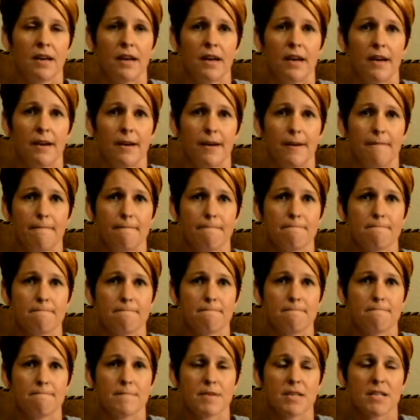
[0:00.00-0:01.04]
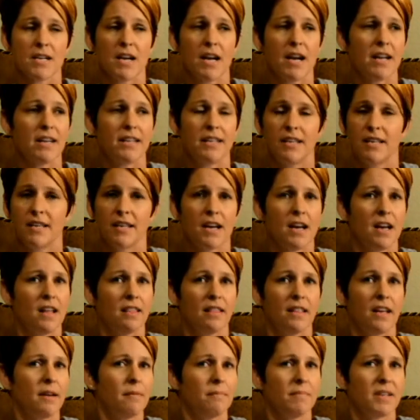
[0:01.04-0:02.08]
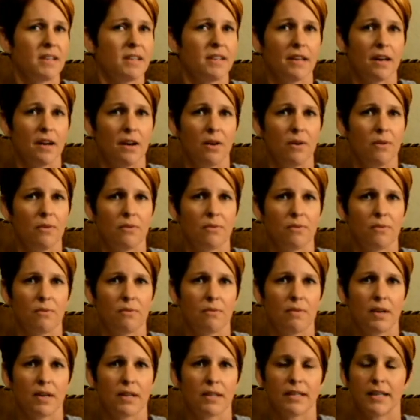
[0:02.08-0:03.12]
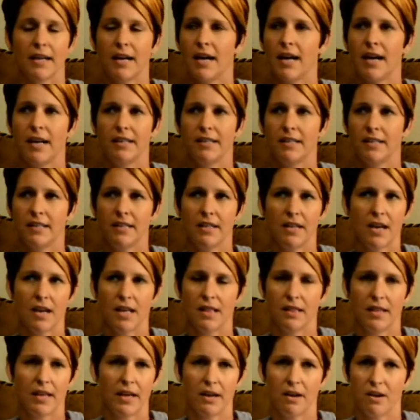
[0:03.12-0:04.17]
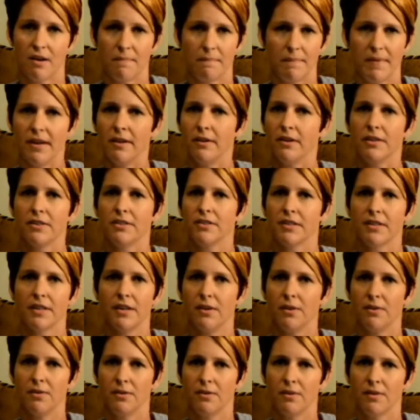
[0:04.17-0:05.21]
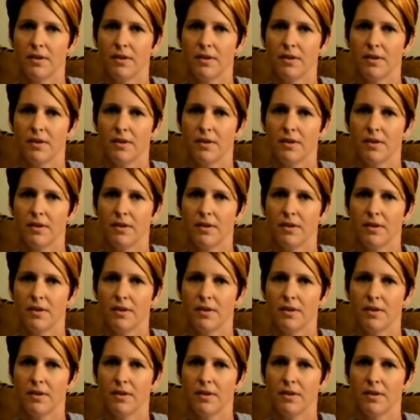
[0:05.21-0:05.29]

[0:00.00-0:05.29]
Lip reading: God did not let me go. God did not let our marriage go.